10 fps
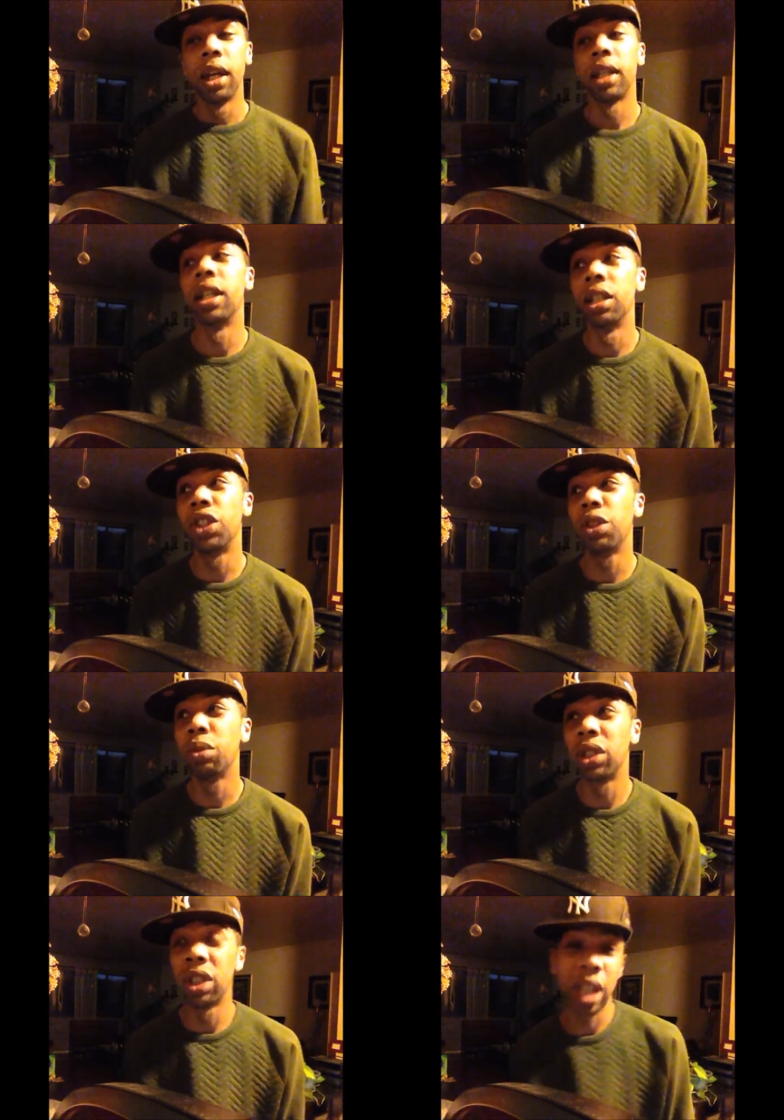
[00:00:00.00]
Because she
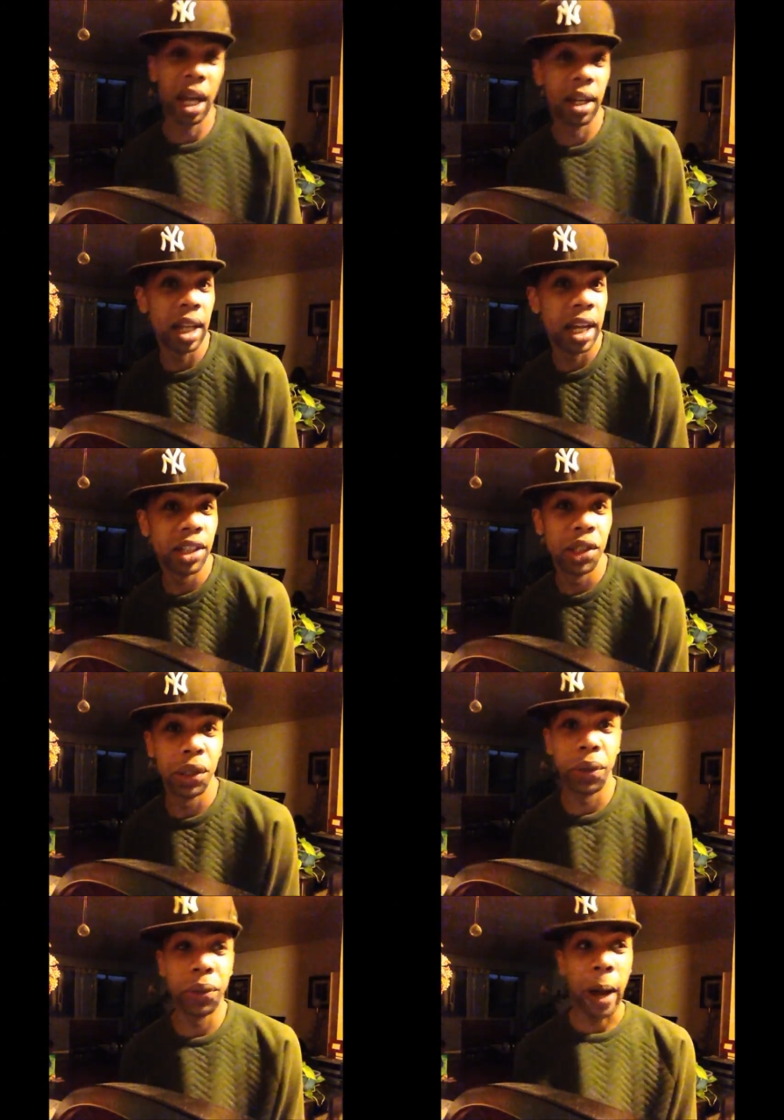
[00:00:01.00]
was just kind of like, you
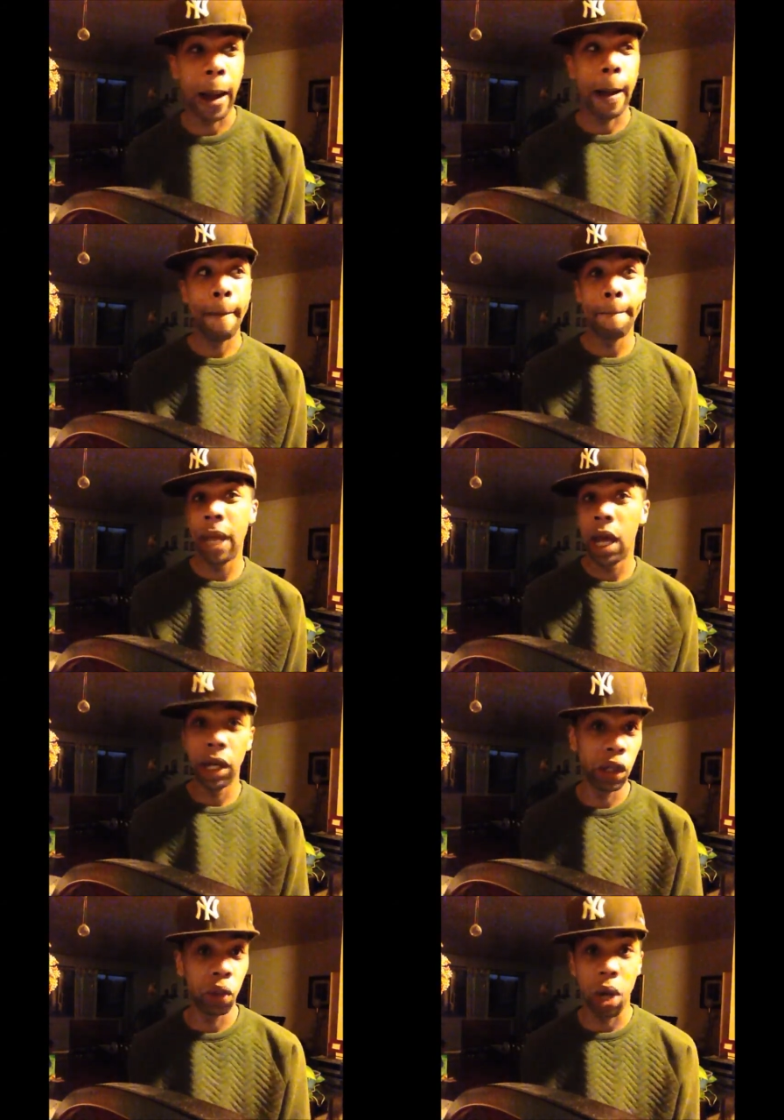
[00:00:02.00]
know, I'm
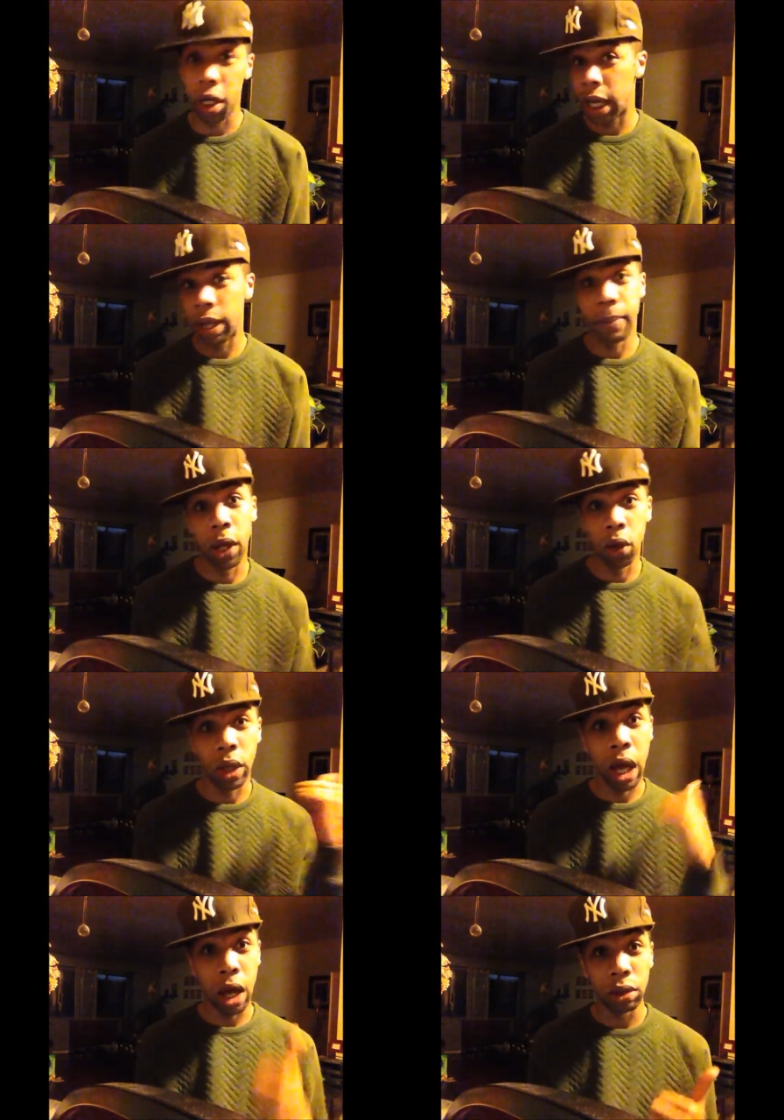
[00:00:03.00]
not going to walk out of my
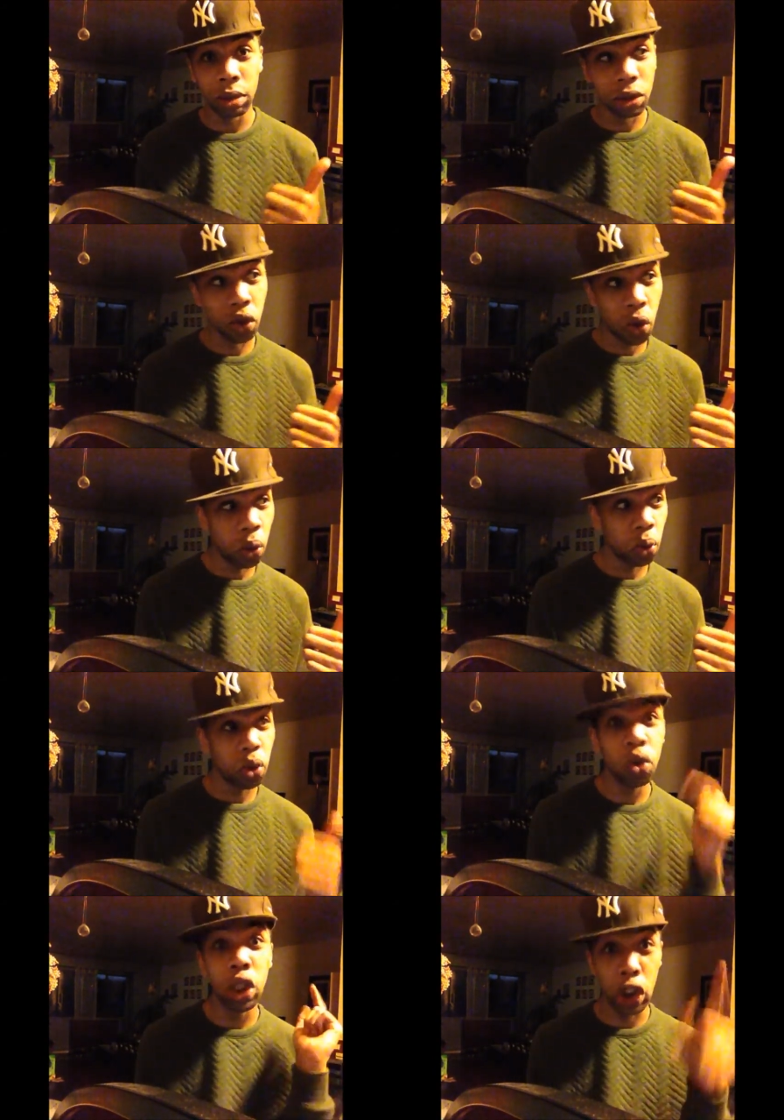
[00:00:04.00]
own house, so
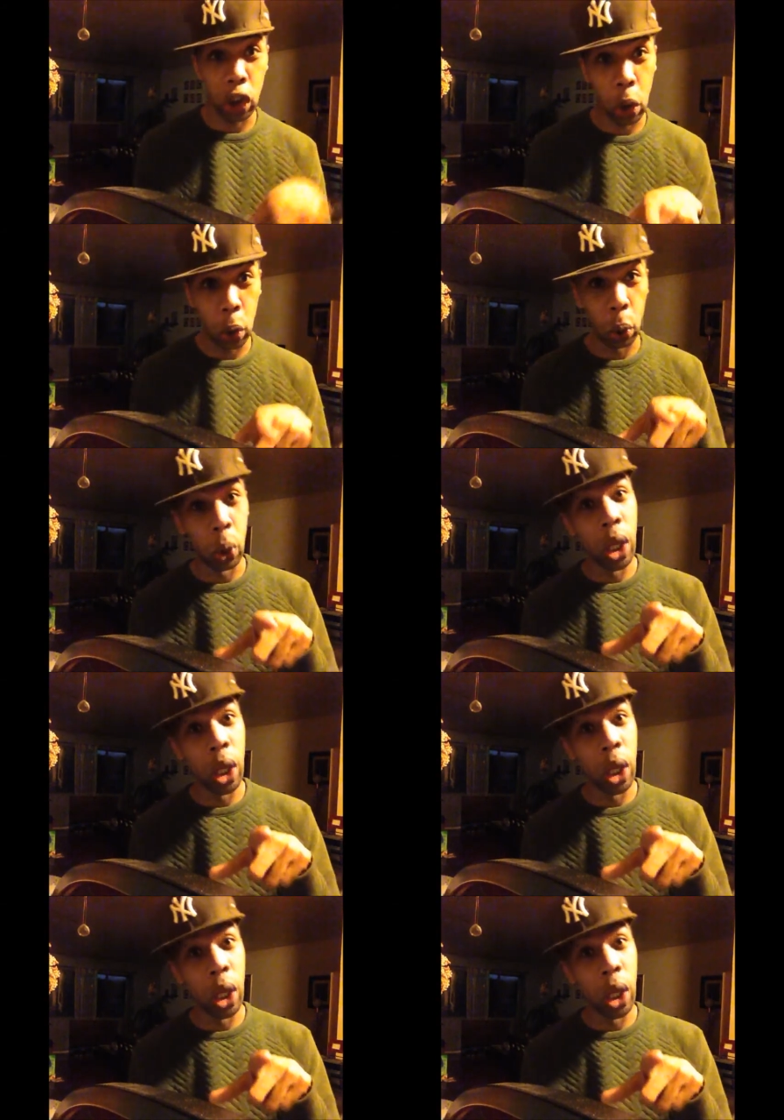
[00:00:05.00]
you need to go